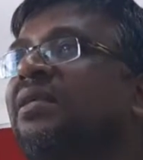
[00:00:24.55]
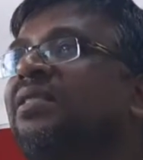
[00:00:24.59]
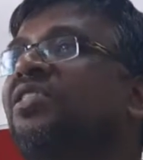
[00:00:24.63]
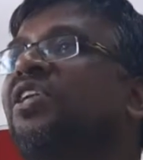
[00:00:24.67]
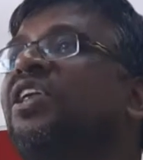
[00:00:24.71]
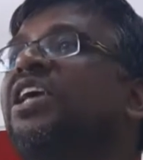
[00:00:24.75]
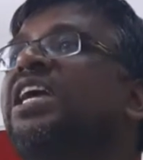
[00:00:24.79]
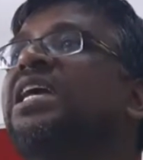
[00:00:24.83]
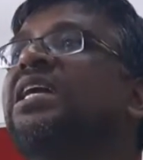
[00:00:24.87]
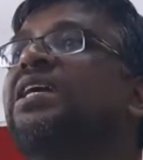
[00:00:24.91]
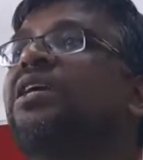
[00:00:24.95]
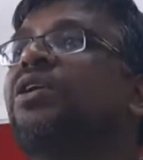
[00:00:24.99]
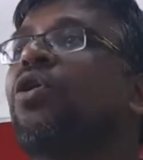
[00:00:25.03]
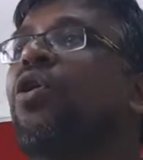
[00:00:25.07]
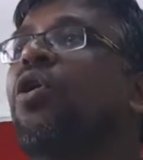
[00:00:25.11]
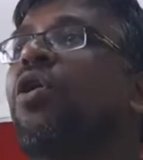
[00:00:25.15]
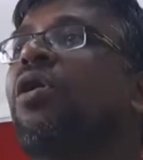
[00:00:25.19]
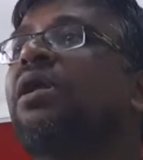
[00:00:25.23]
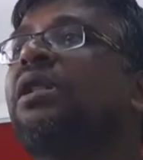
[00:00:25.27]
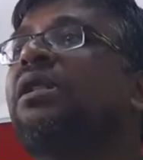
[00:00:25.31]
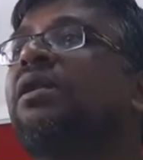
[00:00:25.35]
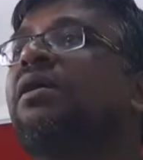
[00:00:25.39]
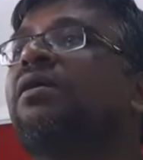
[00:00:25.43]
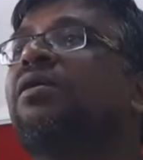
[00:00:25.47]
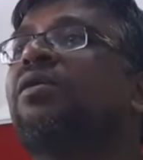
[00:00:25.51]
3
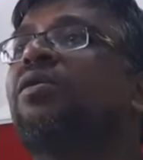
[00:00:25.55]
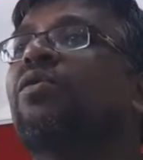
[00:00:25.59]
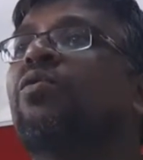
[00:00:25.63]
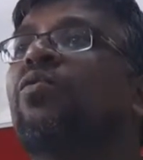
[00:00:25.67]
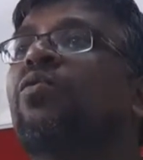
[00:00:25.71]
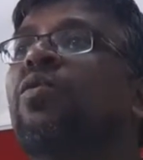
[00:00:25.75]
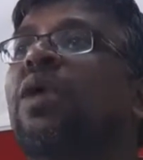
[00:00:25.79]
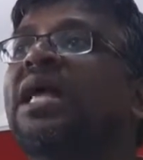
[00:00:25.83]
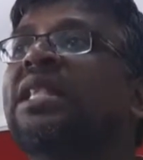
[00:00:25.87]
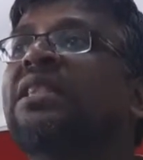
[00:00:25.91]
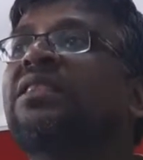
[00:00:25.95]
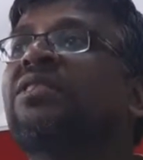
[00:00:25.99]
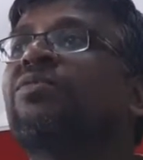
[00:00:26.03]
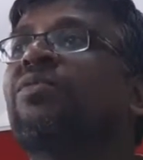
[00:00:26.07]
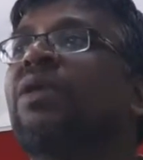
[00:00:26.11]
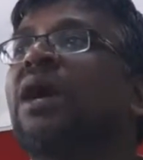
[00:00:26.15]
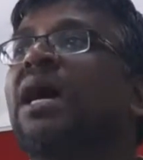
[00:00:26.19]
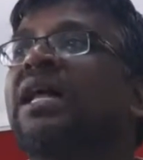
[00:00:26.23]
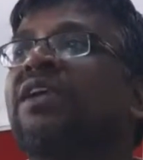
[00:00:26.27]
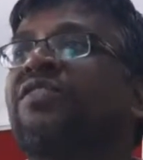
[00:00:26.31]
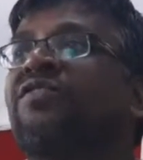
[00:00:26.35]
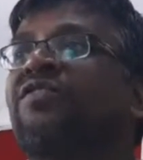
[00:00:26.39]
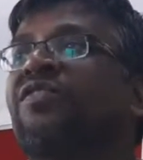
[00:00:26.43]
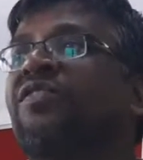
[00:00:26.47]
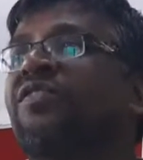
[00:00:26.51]
tall, 1
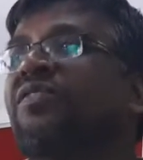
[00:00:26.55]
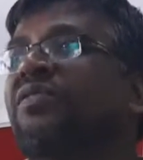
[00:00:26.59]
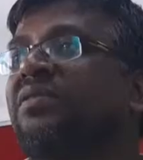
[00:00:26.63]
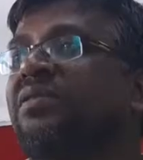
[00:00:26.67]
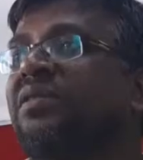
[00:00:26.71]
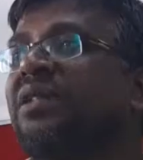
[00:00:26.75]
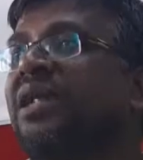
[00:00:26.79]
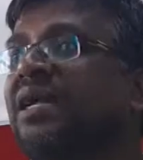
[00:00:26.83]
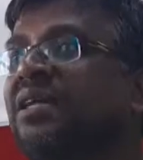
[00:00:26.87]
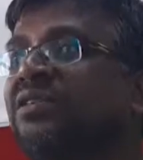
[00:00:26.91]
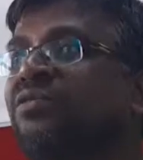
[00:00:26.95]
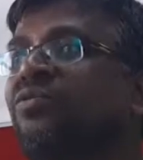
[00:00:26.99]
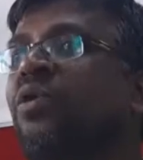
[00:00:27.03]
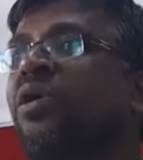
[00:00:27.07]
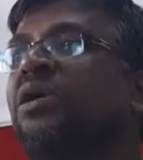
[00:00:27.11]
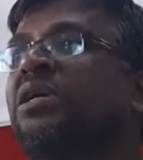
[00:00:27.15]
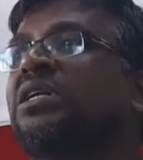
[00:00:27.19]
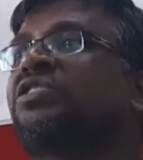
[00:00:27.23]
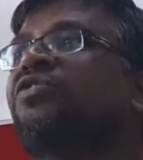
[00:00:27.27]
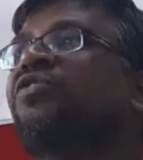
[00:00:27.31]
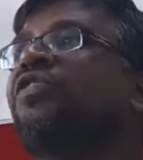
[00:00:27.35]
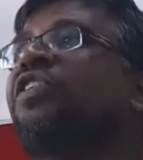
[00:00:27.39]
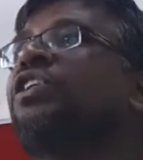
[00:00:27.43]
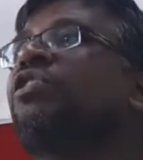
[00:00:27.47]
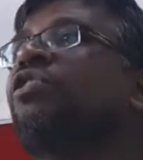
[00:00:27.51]
dwarf. That is what
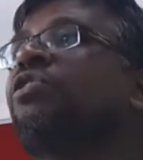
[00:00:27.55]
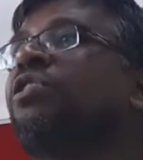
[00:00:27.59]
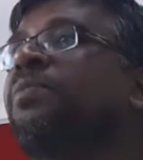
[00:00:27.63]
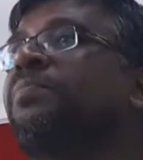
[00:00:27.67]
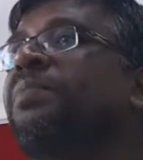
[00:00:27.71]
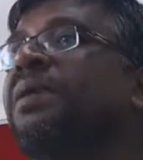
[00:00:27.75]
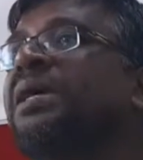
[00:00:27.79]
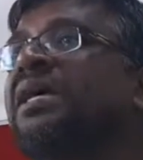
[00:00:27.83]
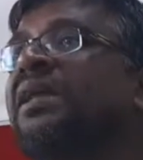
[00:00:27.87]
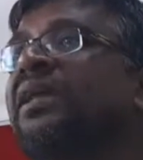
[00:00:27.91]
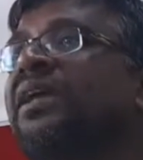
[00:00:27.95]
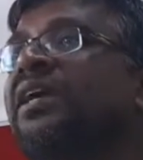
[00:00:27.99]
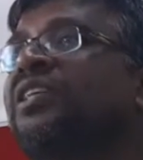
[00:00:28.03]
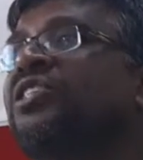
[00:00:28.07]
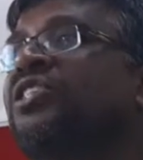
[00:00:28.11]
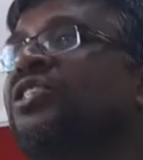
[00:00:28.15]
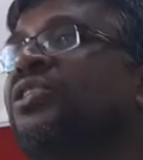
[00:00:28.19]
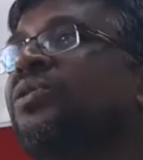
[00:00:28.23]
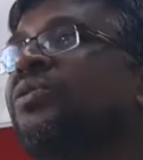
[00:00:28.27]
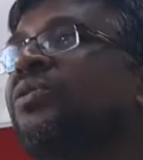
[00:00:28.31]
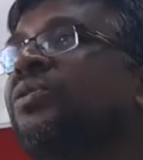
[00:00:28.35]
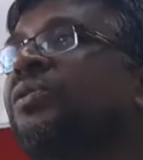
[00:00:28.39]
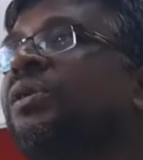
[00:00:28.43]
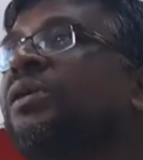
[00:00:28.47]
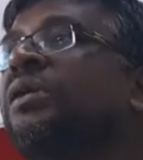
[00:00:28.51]
is phenotypic ratio.